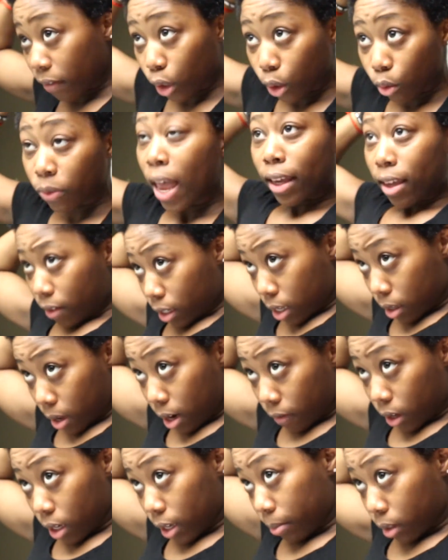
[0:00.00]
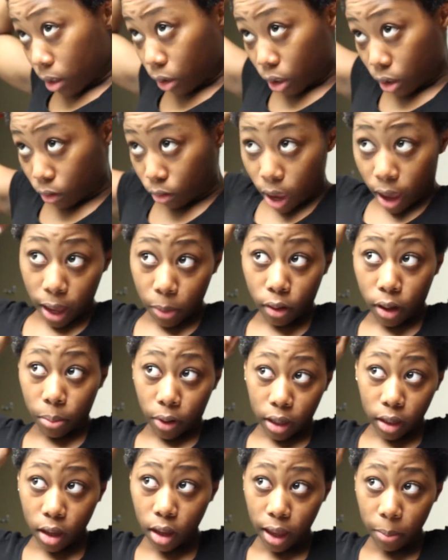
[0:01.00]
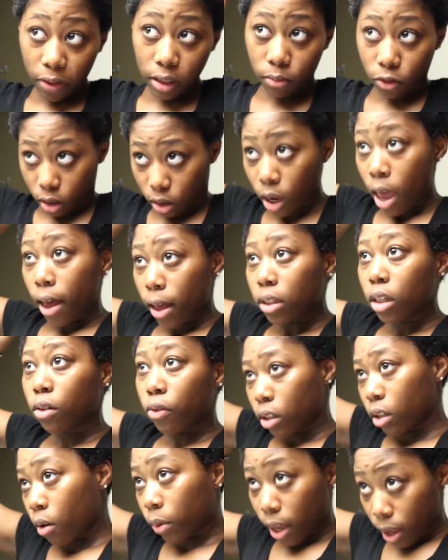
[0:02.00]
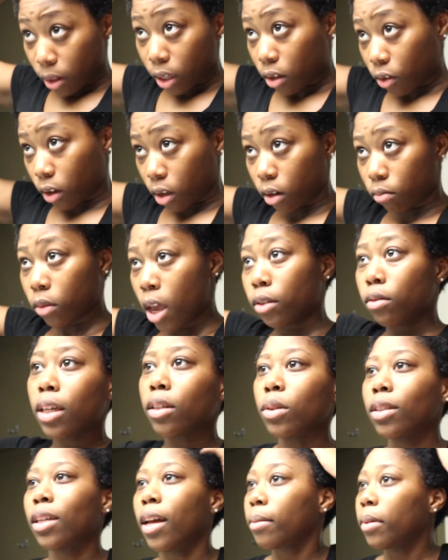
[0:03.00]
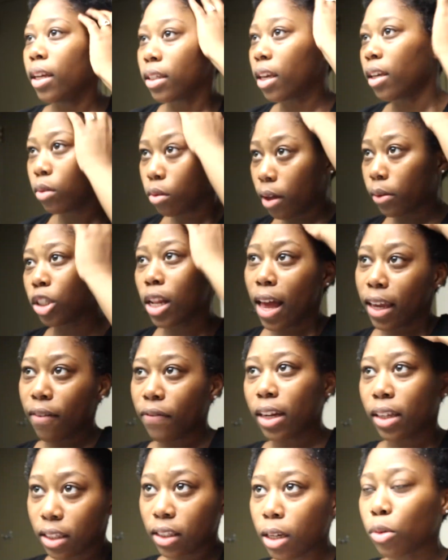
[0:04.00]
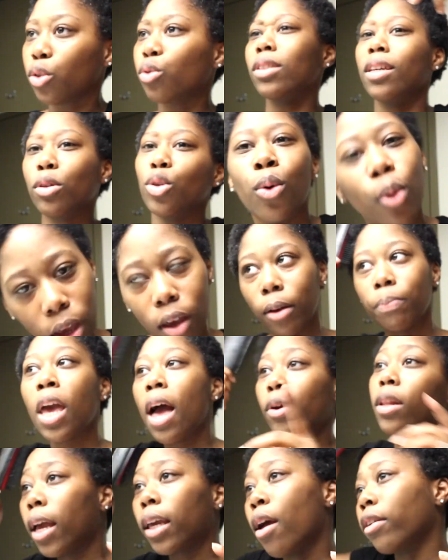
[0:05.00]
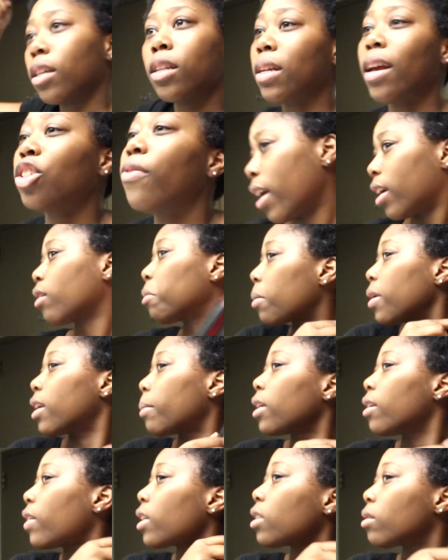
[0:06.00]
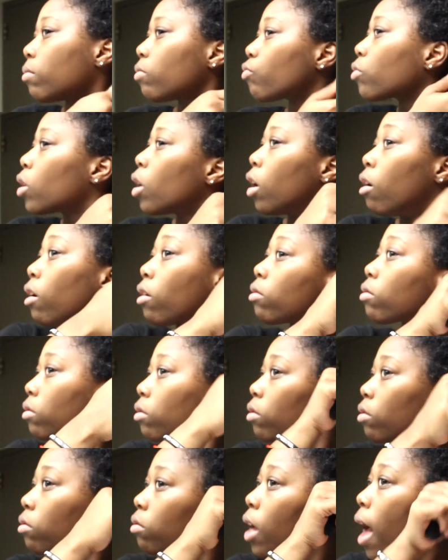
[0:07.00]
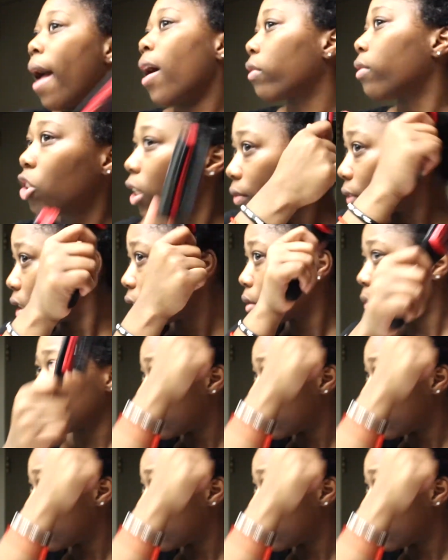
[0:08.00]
on with detangling my hair, I spray as much water as I can throughout my detangling process because my hair is really dry and it